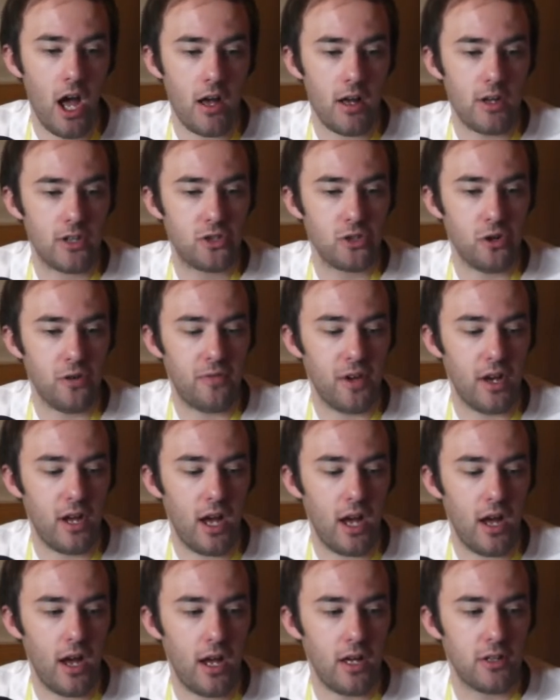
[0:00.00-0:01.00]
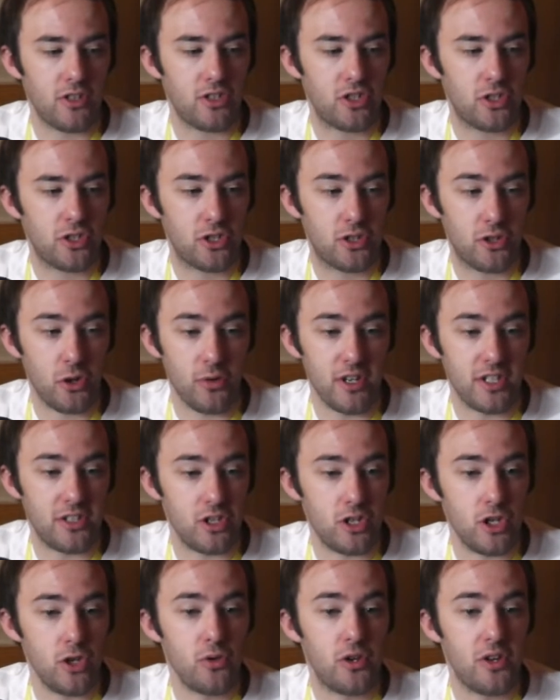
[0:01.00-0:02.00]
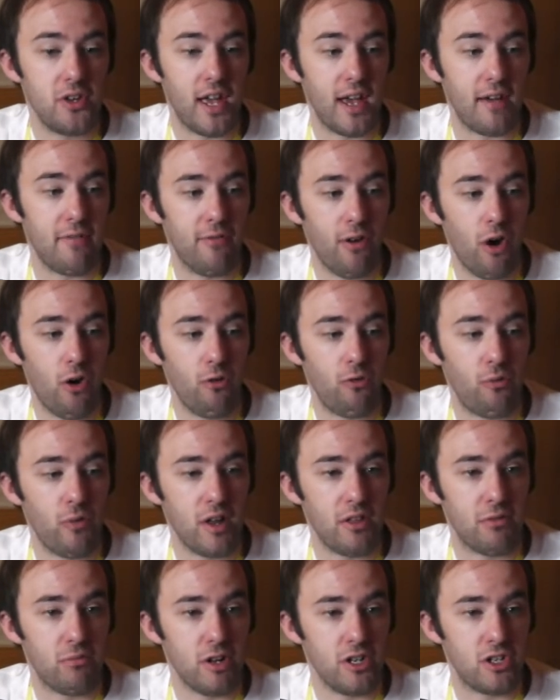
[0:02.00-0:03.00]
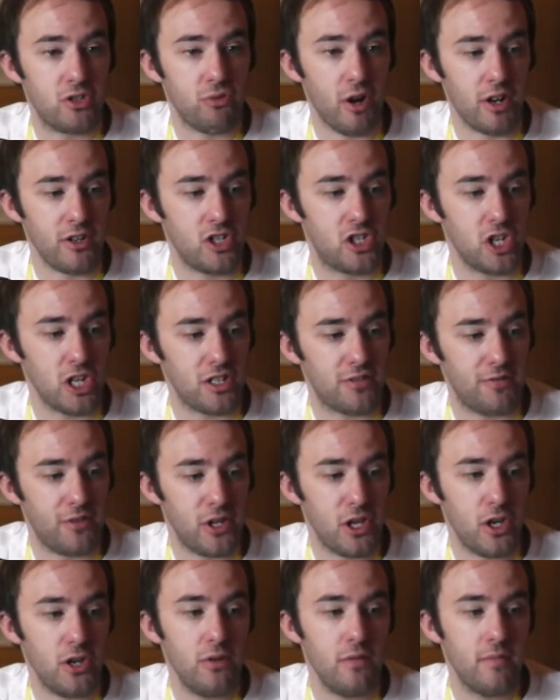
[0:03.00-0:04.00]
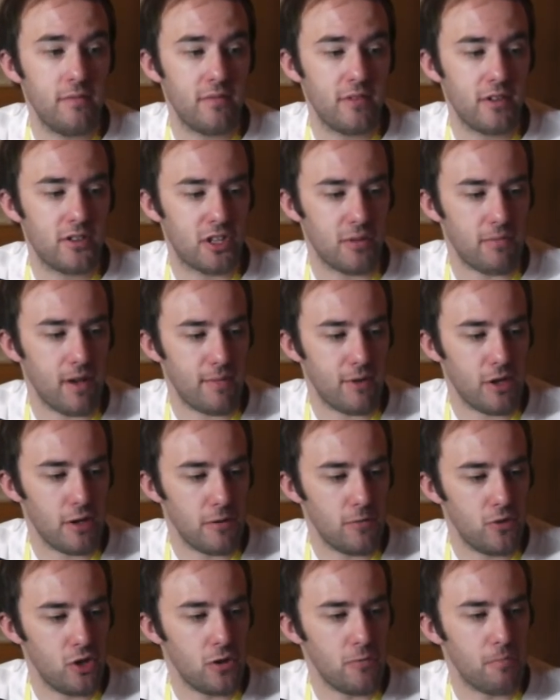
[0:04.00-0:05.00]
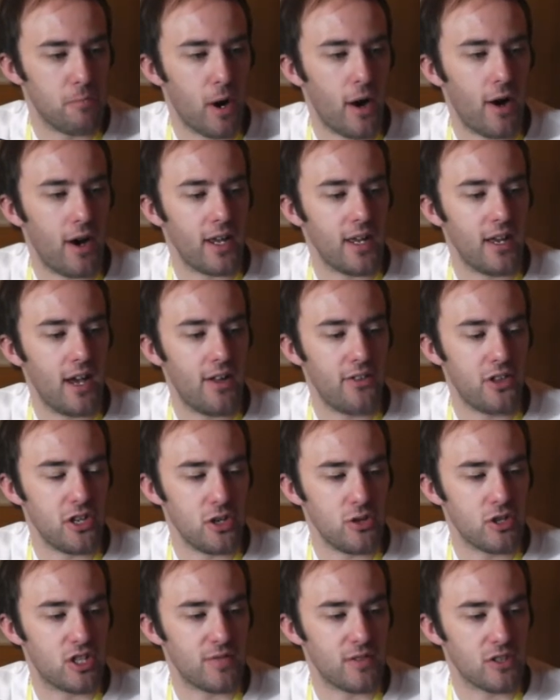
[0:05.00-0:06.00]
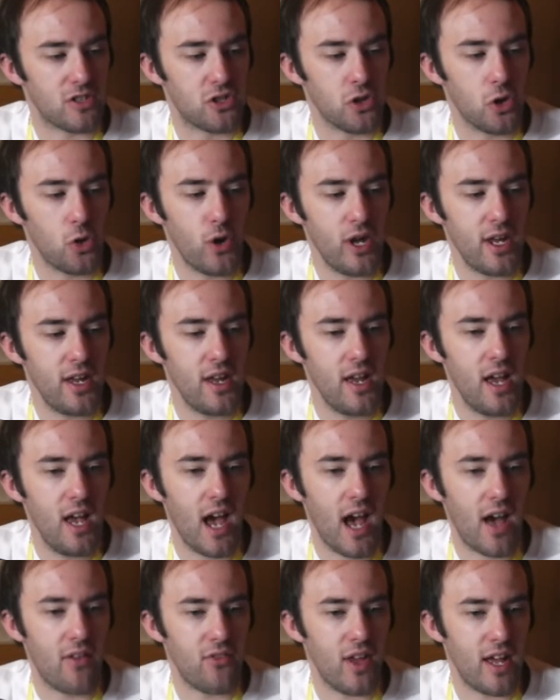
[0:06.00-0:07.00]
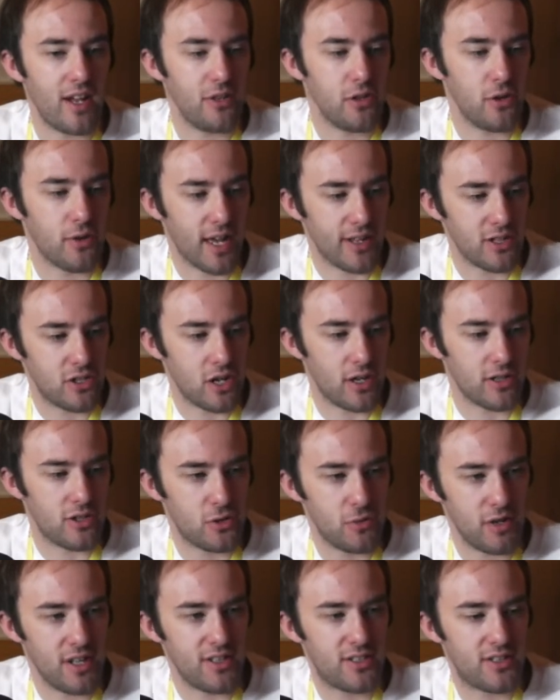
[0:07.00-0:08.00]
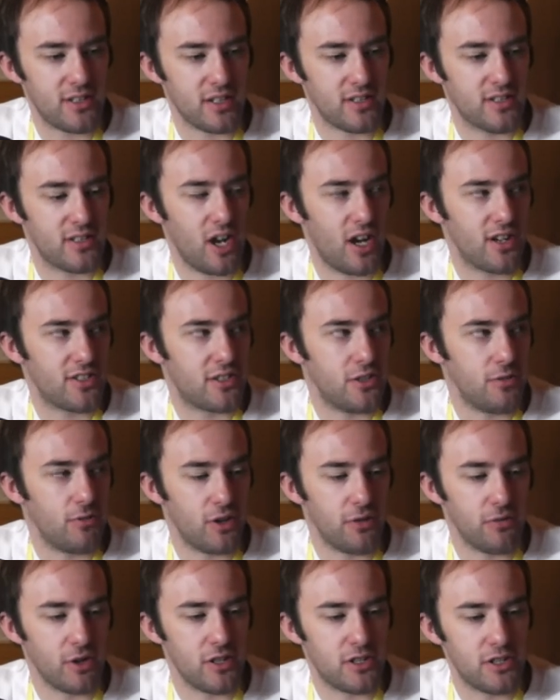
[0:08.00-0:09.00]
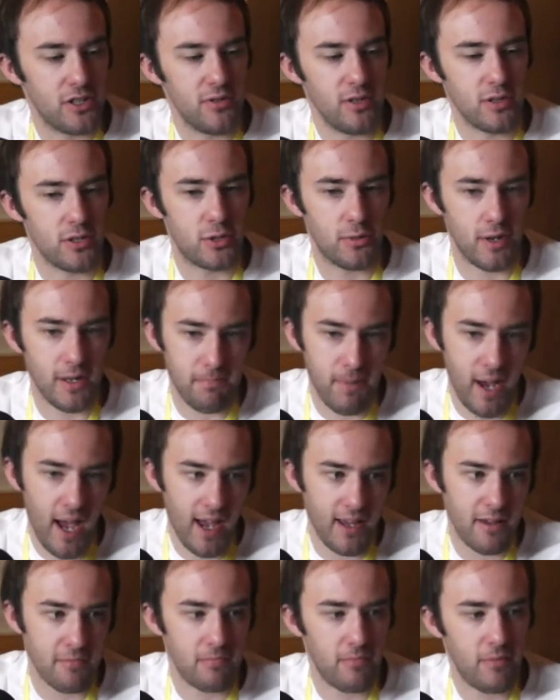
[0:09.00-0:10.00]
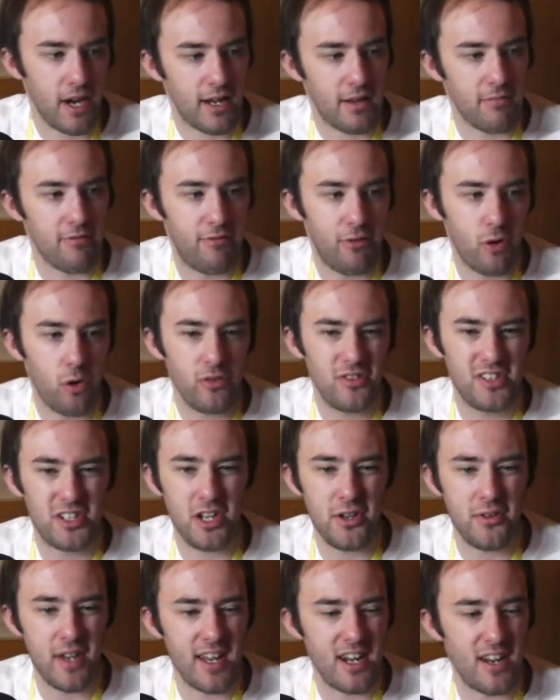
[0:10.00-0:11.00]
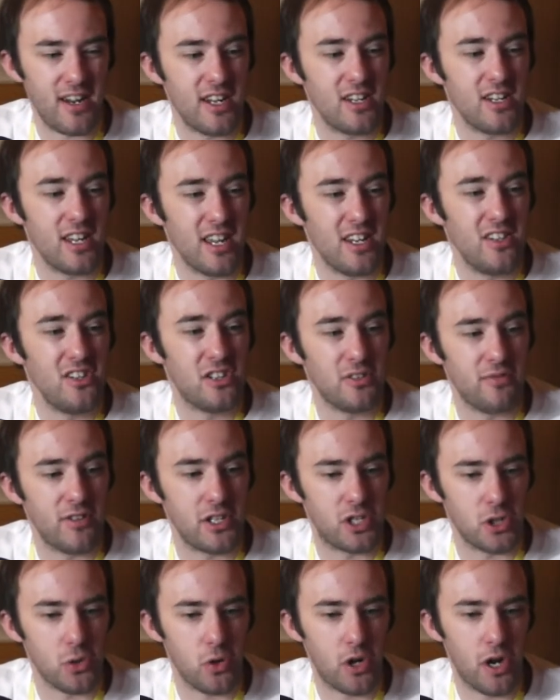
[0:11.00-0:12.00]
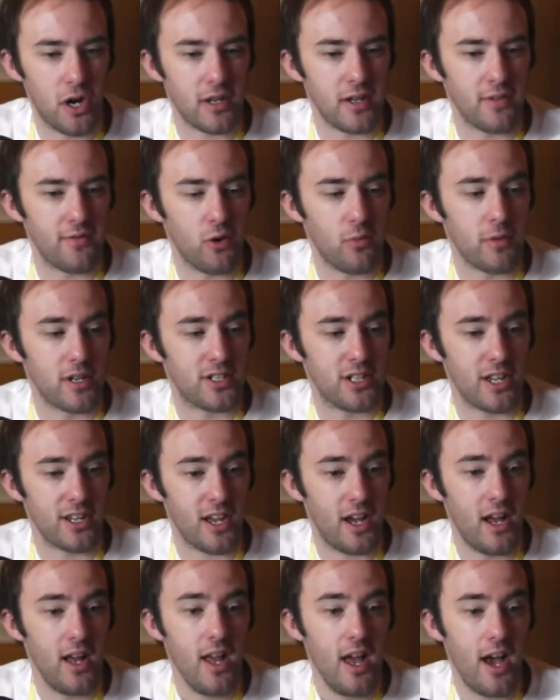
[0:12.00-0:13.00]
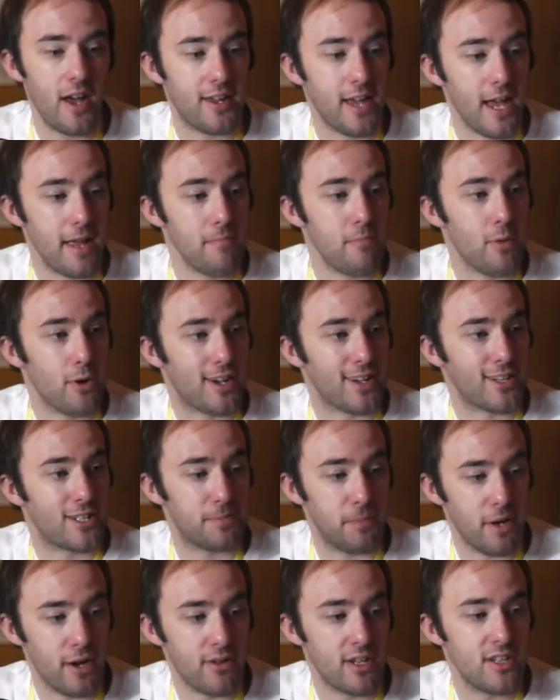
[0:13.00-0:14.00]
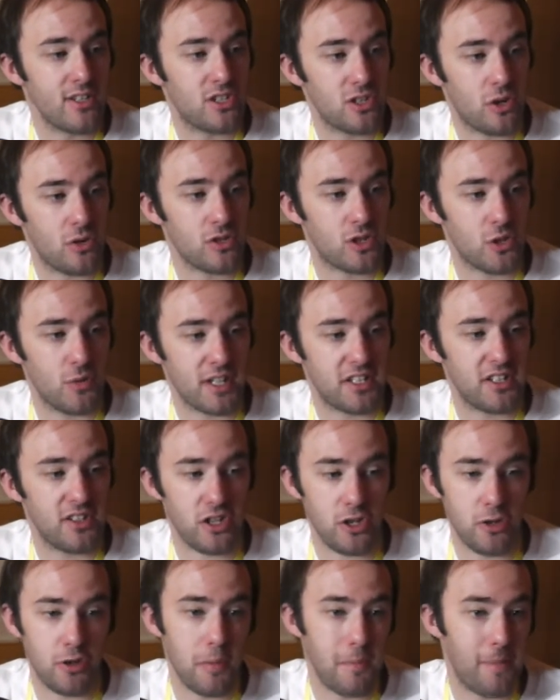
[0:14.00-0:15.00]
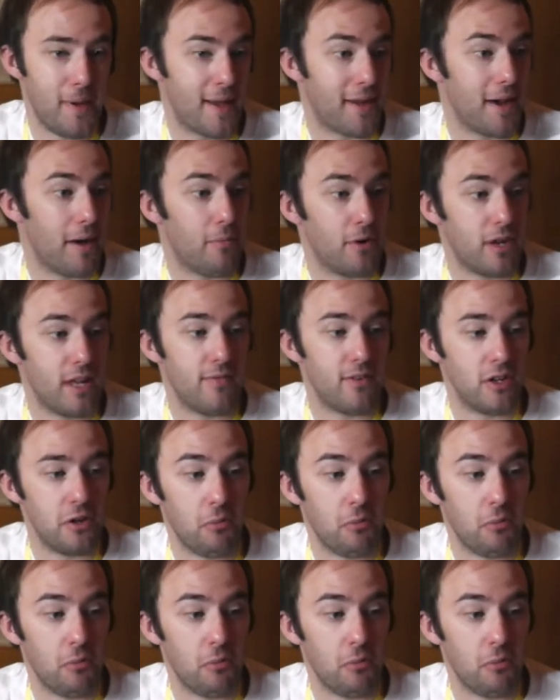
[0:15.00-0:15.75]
stories that you can get involved with, which run just for you. So maybe you buy the use of a story, and then you get tweets asking what you want to do. You tweet back and forth. So you get an individual kind of almost like a game book experience on Twitter that you can pick up whenever you